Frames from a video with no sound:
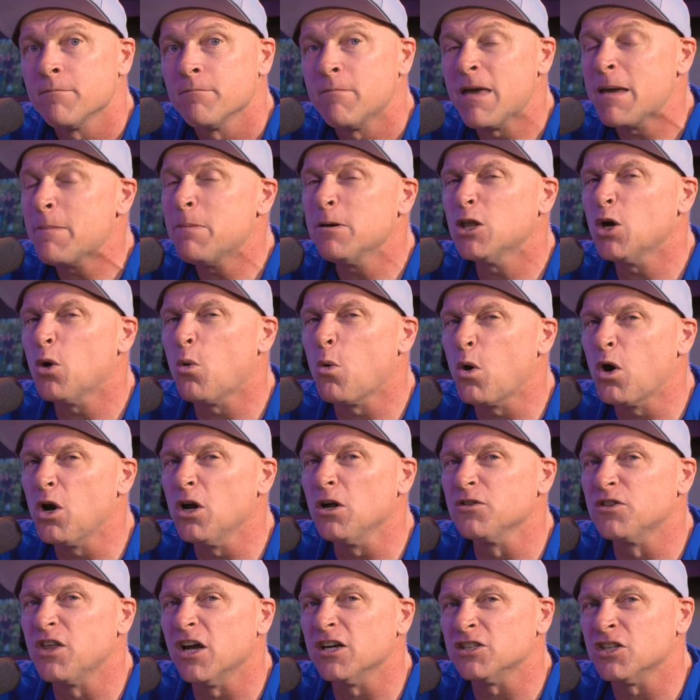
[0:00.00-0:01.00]
Maybe the
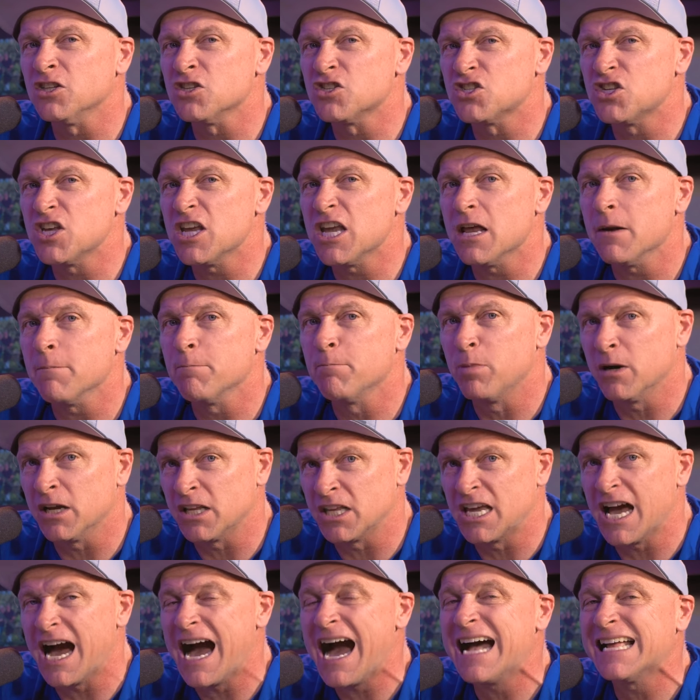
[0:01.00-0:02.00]
world doesn't see it,
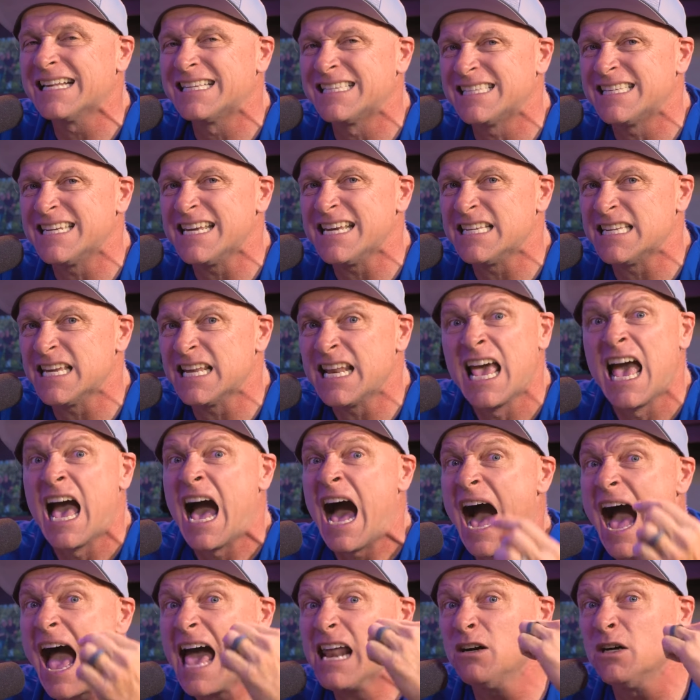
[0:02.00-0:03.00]
but God sees it.
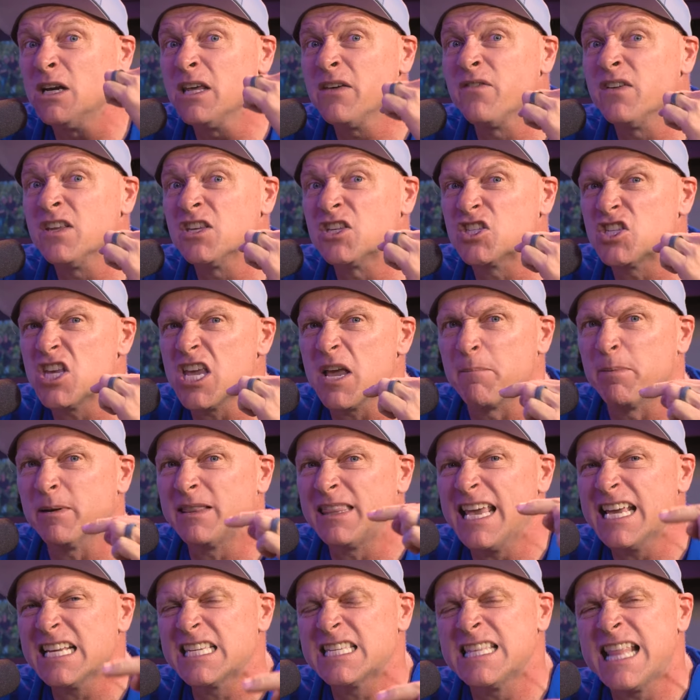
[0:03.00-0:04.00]
I don't even see it,
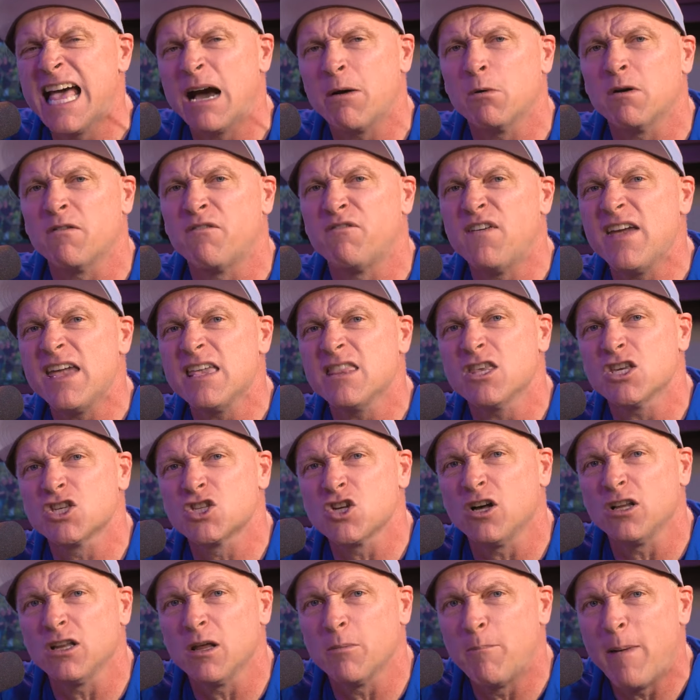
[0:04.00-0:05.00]
but isn't that what faith is
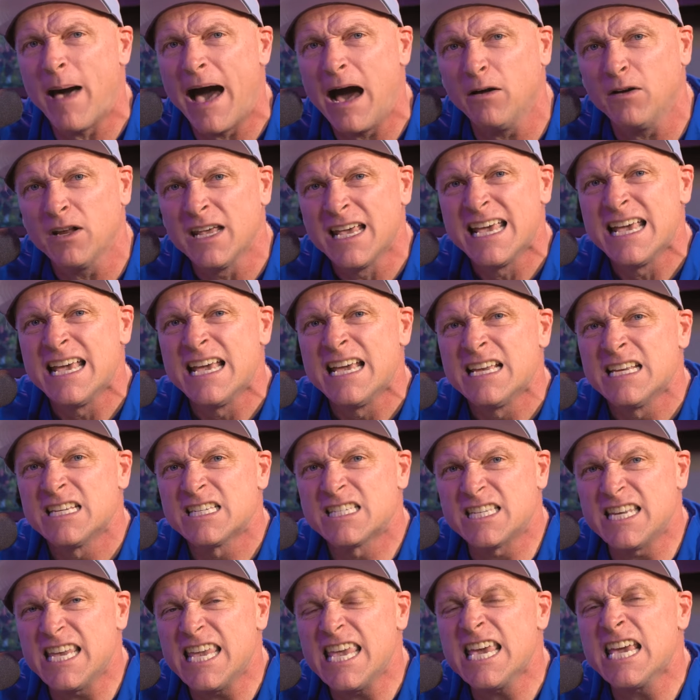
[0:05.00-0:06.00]
all about?
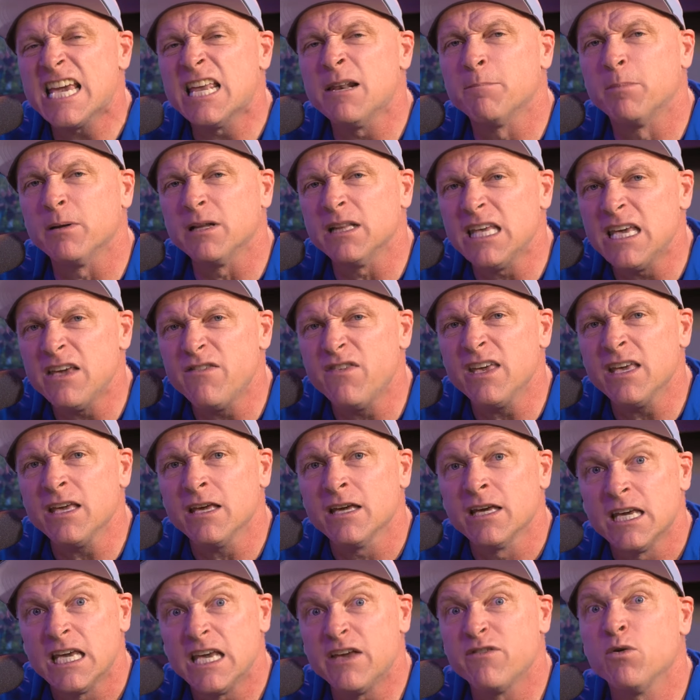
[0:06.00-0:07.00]
seeing and
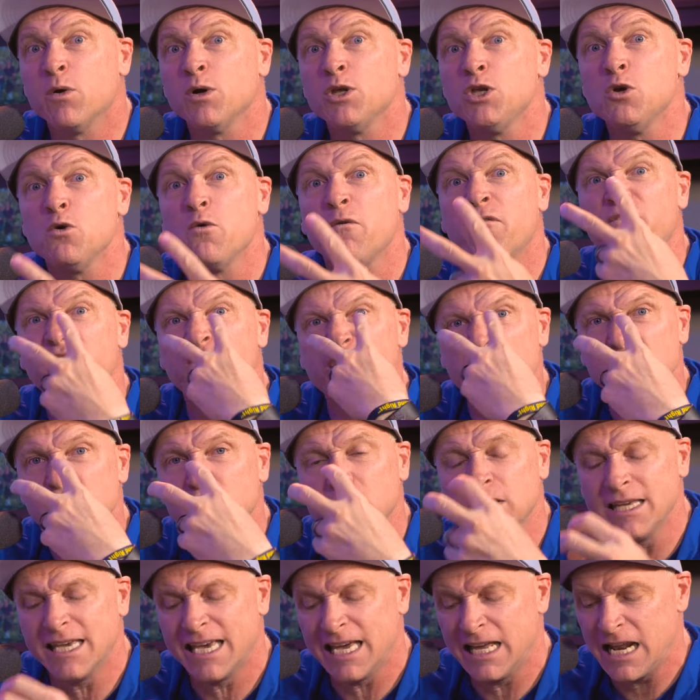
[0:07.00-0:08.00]
believing even when you
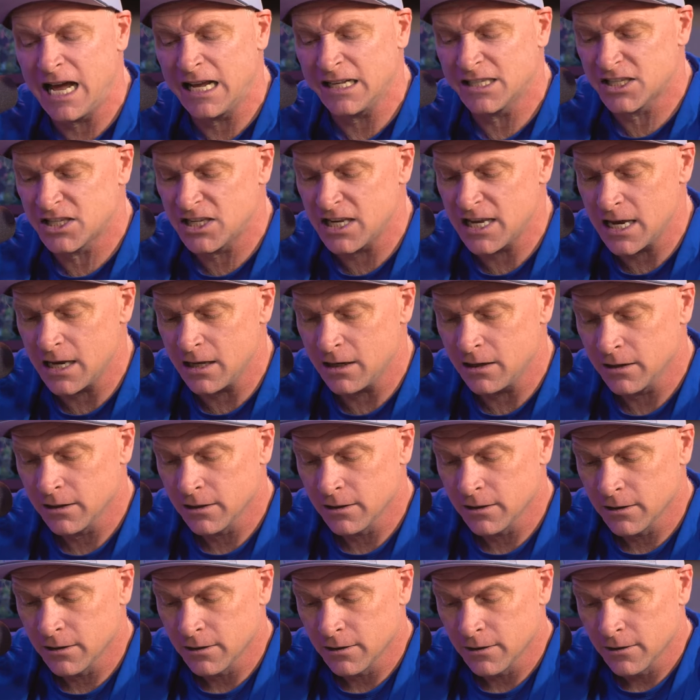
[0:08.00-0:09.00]
visually cannot see it?
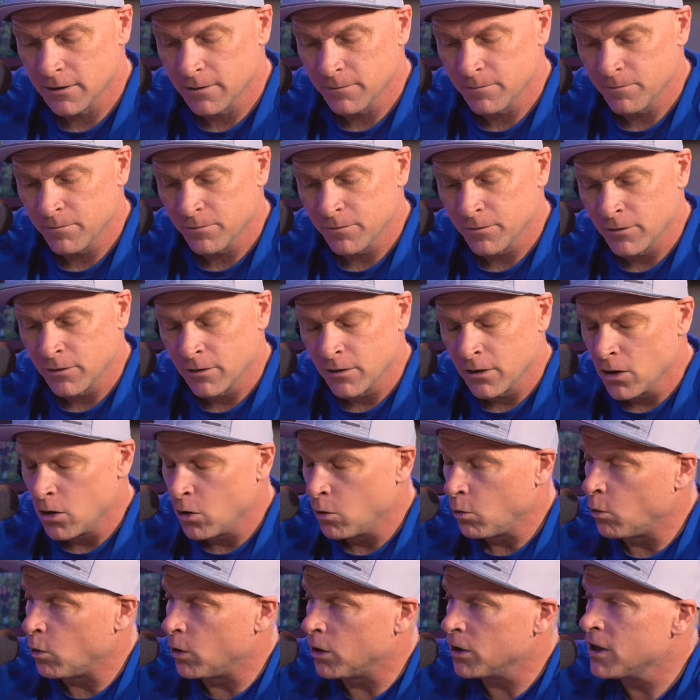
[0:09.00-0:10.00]

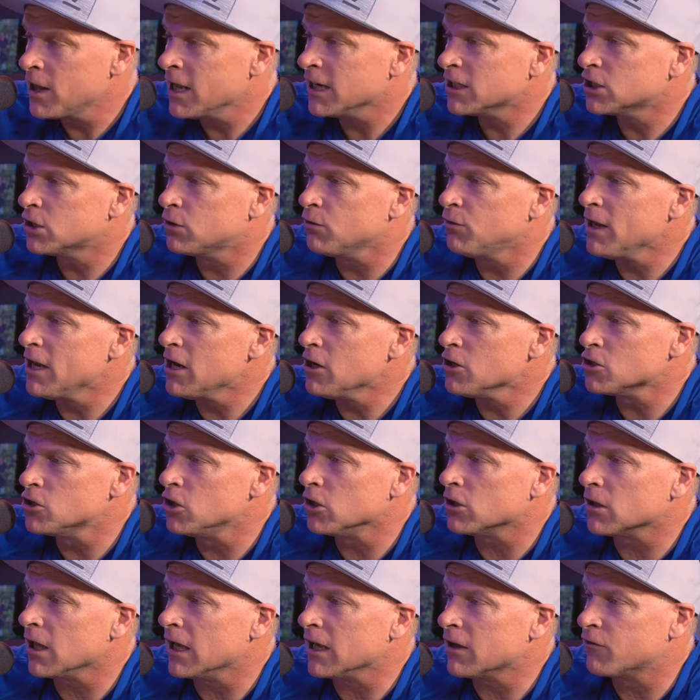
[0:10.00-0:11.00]
What do the next three years
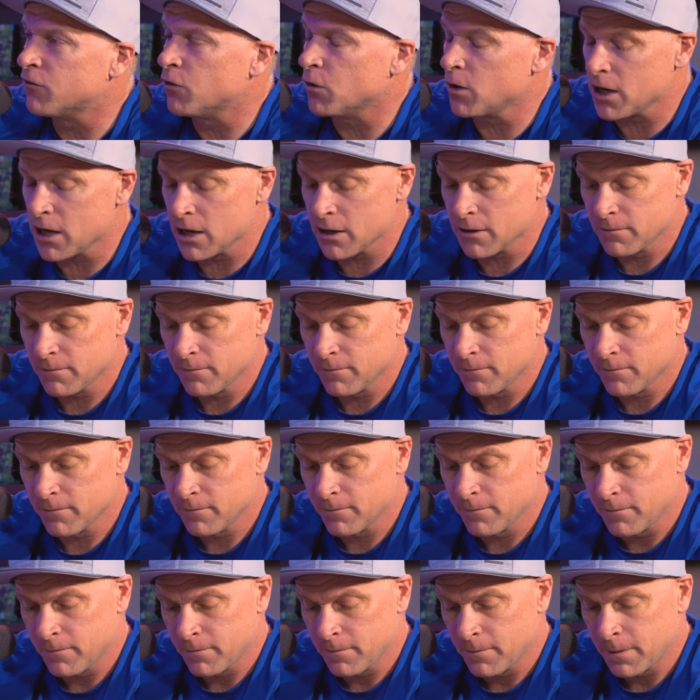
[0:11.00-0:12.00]
look like for you?
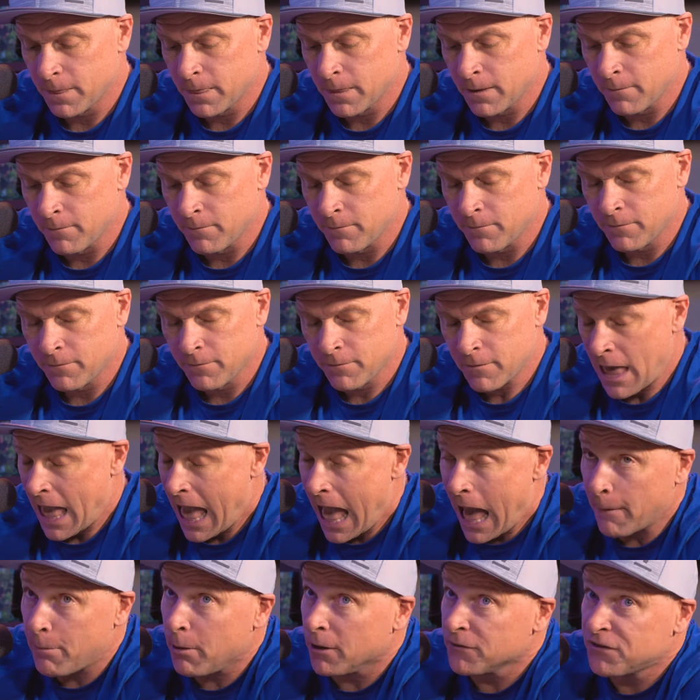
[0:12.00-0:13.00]

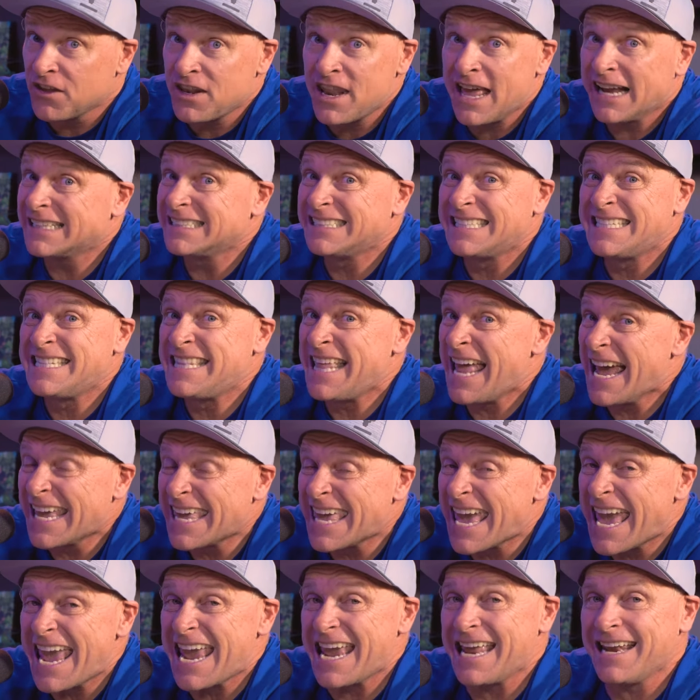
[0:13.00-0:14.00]
How about the next
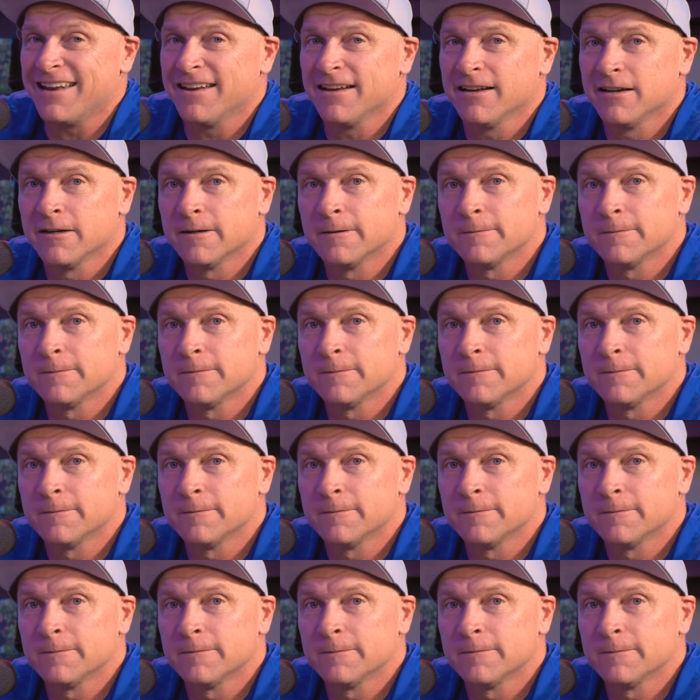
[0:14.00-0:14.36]
decade?